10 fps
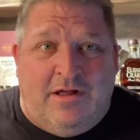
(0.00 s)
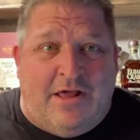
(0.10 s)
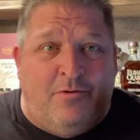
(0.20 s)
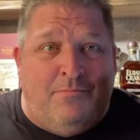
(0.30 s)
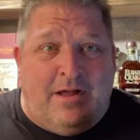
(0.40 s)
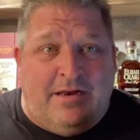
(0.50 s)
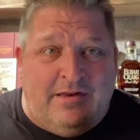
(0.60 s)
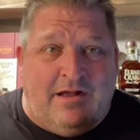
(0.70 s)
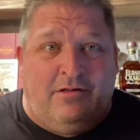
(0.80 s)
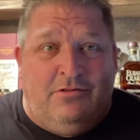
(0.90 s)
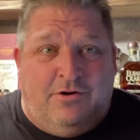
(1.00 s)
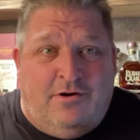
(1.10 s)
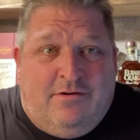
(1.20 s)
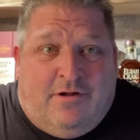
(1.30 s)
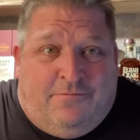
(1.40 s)
I don't mind it. I'll
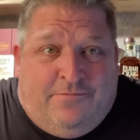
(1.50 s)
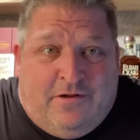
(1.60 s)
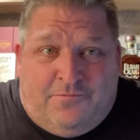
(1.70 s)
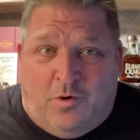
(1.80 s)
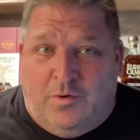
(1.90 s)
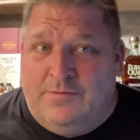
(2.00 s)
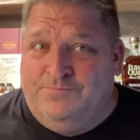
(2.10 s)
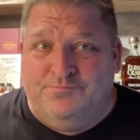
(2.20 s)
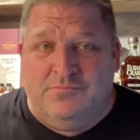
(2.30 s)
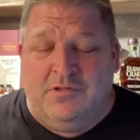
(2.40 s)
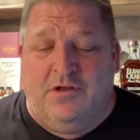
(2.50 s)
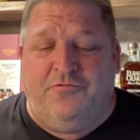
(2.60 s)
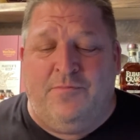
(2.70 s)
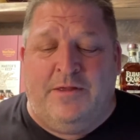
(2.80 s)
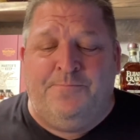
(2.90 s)
learn. I'll fail forward. Good for
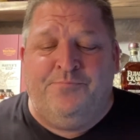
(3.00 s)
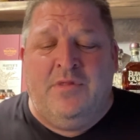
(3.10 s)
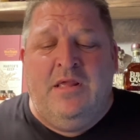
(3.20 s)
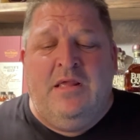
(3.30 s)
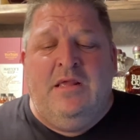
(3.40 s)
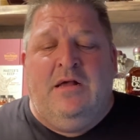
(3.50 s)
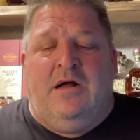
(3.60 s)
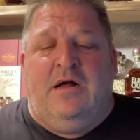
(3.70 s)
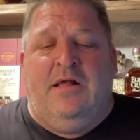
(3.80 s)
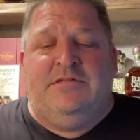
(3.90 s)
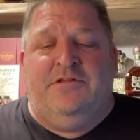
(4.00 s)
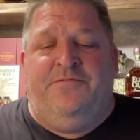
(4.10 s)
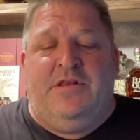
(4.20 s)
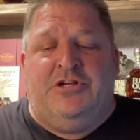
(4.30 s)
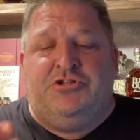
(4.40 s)
me. Is the
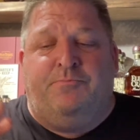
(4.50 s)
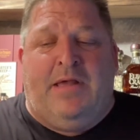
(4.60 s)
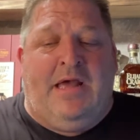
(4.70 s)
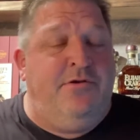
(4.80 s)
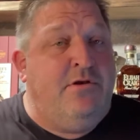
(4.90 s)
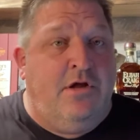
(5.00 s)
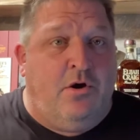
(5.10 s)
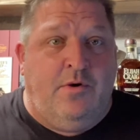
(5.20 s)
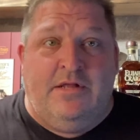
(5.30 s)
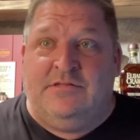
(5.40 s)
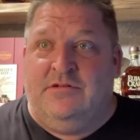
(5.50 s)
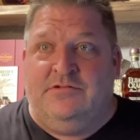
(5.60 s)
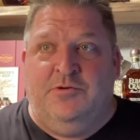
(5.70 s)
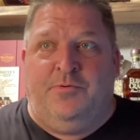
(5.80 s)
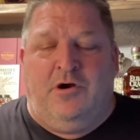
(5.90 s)
finish bad? No. Is it
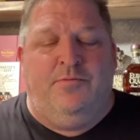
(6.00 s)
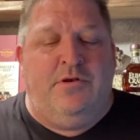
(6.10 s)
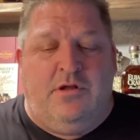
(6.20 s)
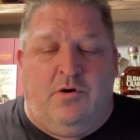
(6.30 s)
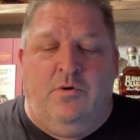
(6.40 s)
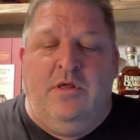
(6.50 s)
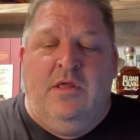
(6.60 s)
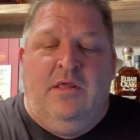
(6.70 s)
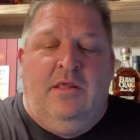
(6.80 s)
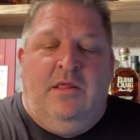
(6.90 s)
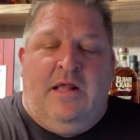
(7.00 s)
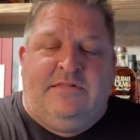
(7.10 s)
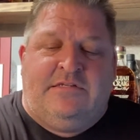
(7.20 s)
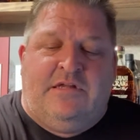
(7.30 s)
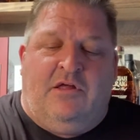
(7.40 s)
superb? No. It's
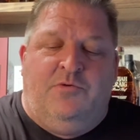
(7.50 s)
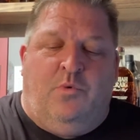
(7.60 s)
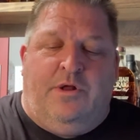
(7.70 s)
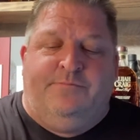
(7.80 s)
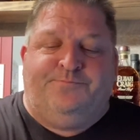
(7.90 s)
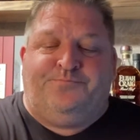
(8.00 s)
a solid 1.